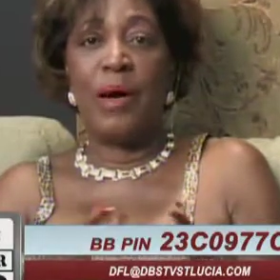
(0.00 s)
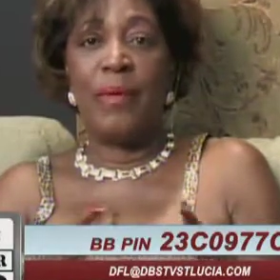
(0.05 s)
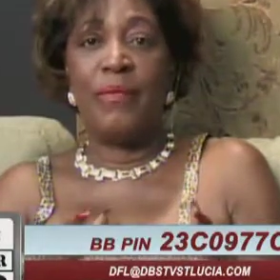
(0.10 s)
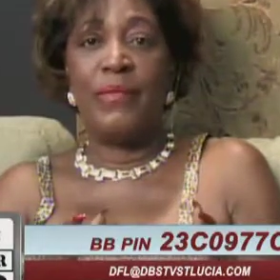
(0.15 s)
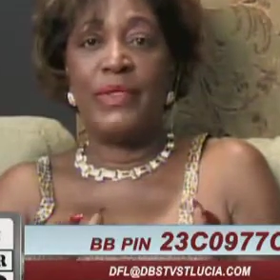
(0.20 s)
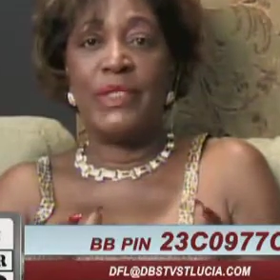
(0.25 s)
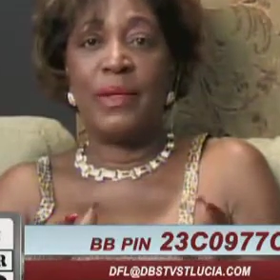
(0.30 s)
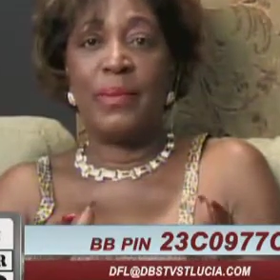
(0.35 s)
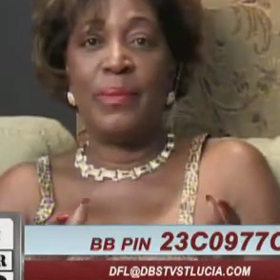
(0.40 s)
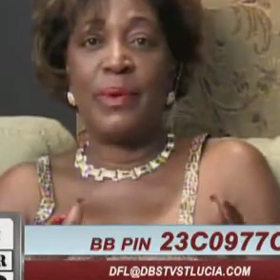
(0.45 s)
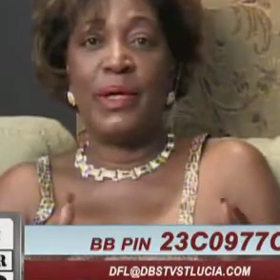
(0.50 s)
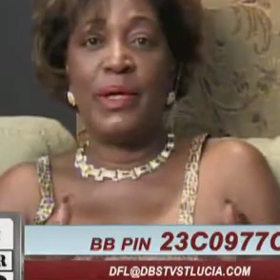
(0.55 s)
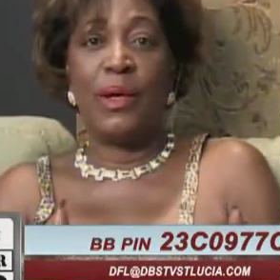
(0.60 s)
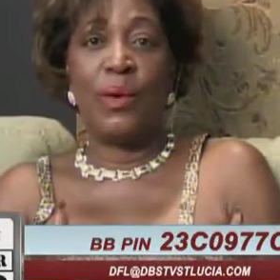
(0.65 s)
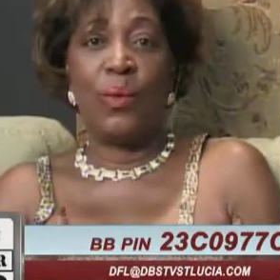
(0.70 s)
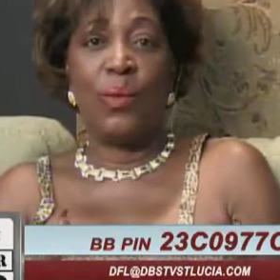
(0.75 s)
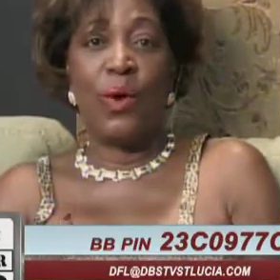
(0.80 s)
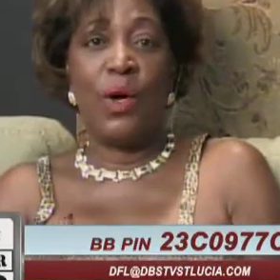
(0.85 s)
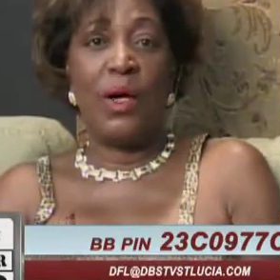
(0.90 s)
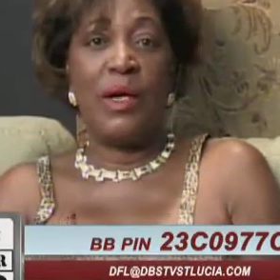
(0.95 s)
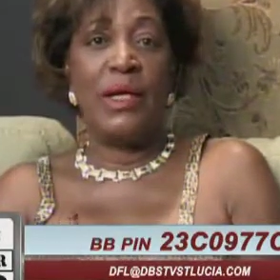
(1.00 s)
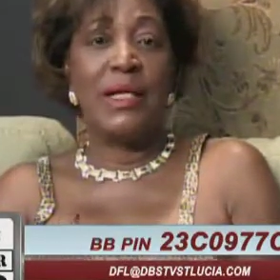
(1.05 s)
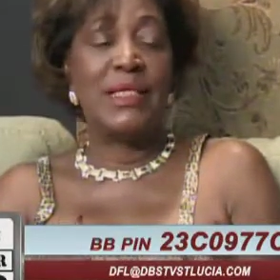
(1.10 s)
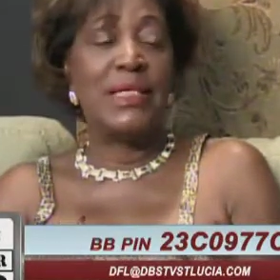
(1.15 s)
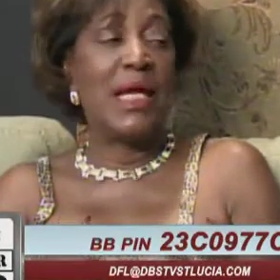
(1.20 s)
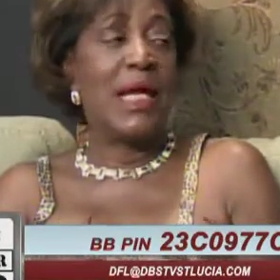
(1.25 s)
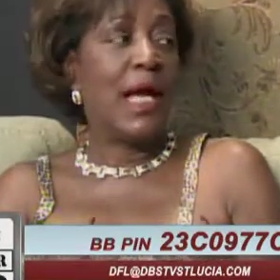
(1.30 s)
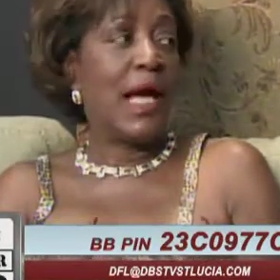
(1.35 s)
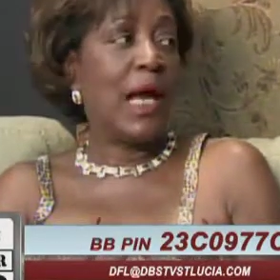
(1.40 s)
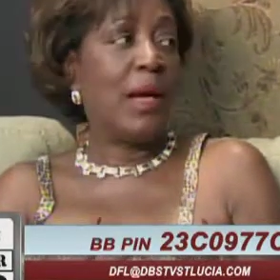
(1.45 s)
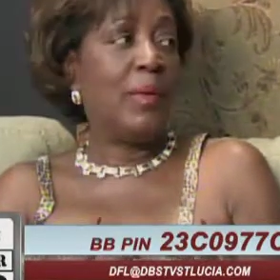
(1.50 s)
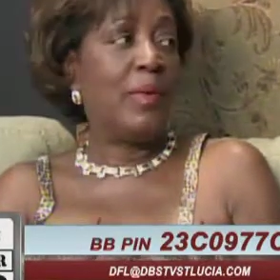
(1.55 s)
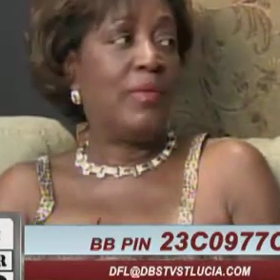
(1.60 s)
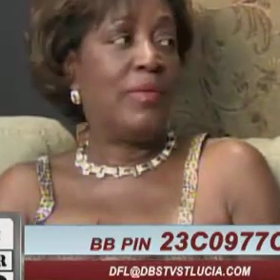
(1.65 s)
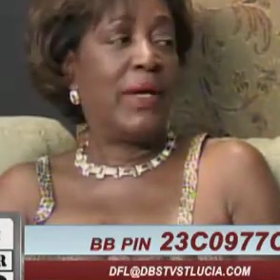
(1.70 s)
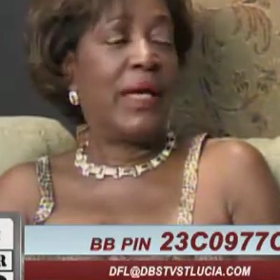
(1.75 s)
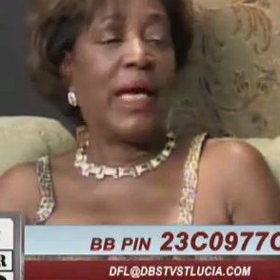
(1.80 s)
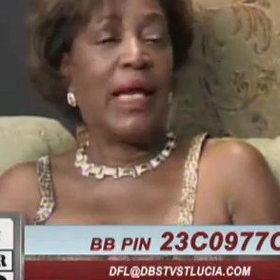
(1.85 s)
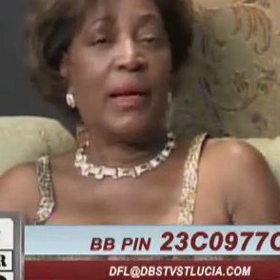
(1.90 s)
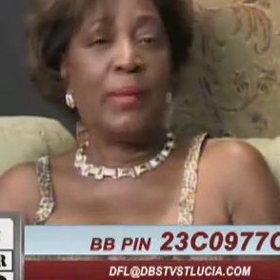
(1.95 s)
comfortable little worlds, and we
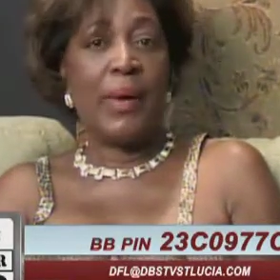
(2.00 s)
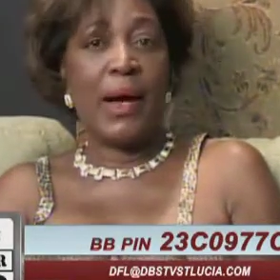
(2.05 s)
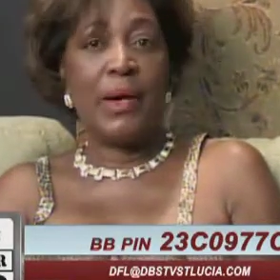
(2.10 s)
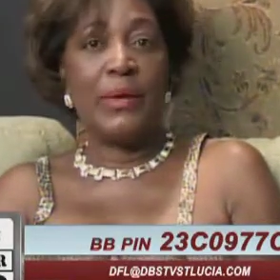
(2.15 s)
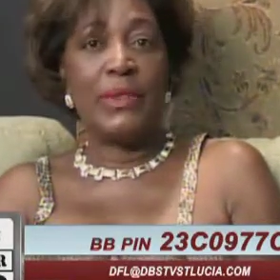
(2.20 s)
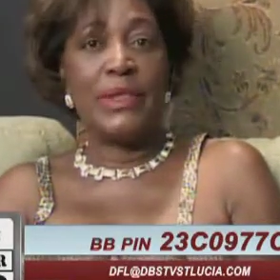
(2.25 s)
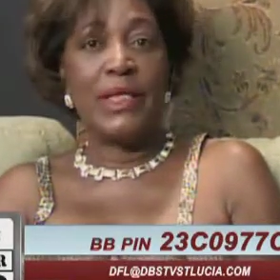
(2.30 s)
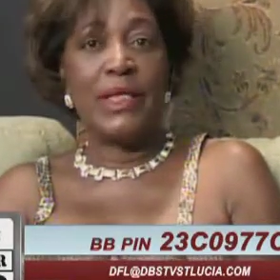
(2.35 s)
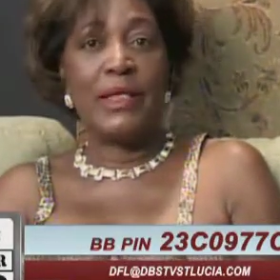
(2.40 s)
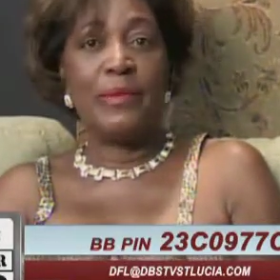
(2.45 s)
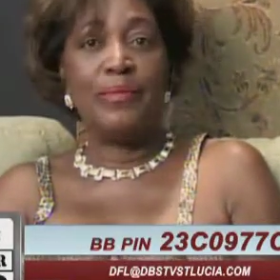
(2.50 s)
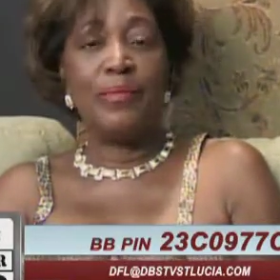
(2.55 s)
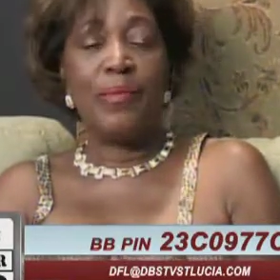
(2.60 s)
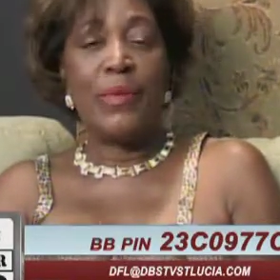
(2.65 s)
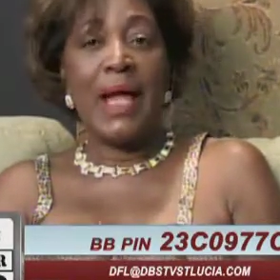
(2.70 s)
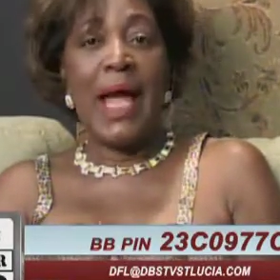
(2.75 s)
forget about it.